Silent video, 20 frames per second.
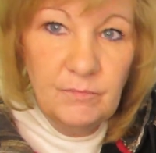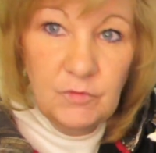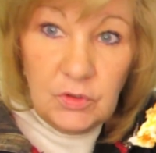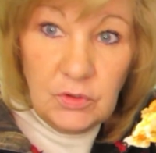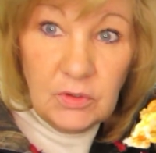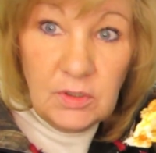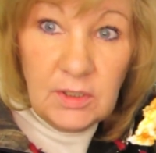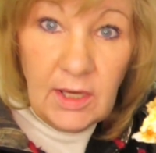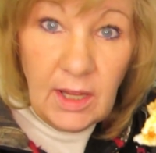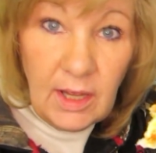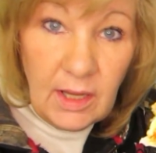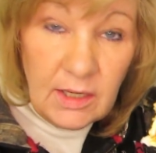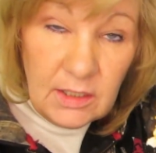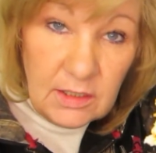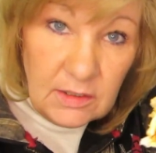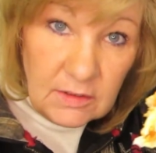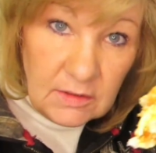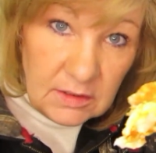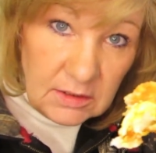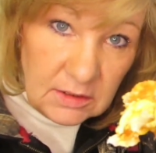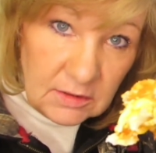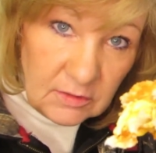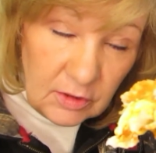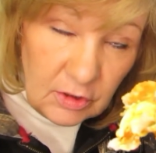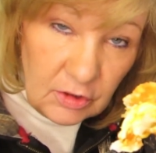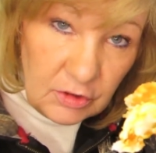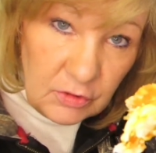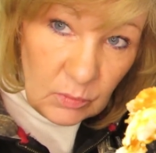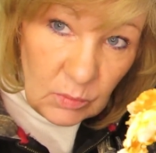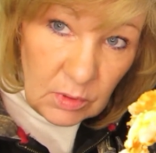You could add anything in
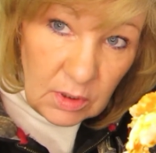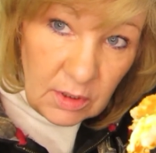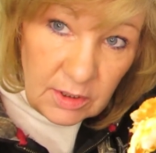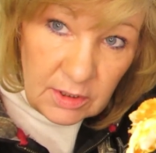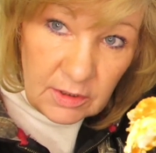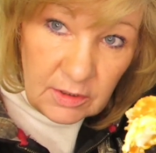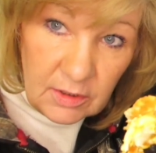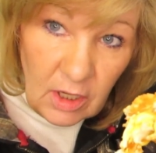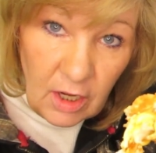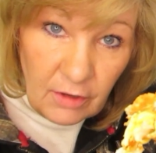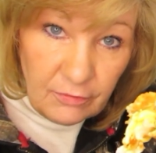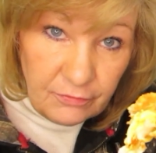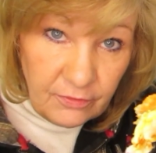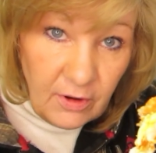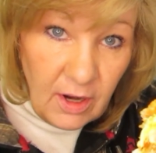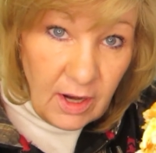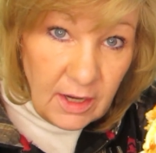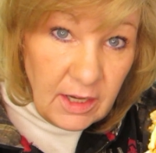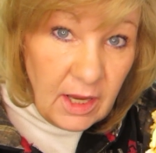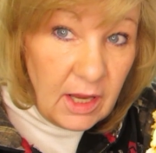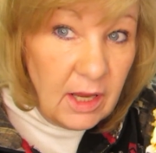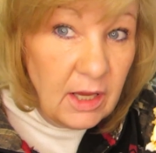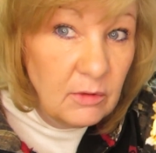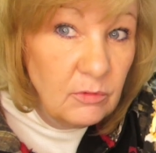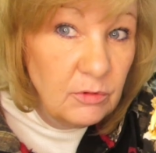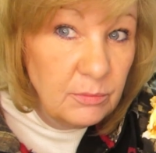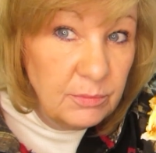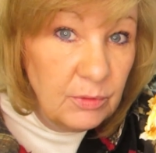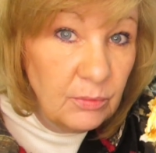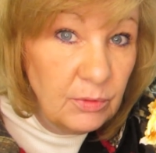there you wanted. A fried egg
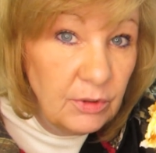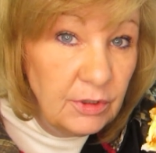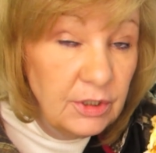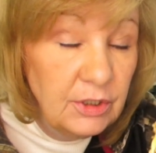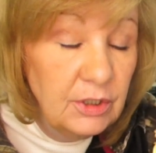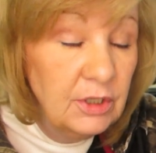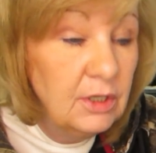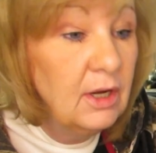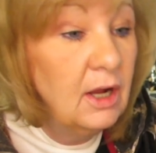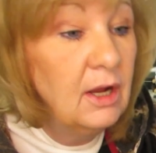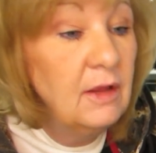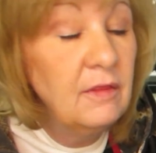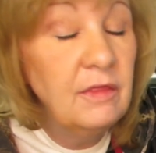would be really good, I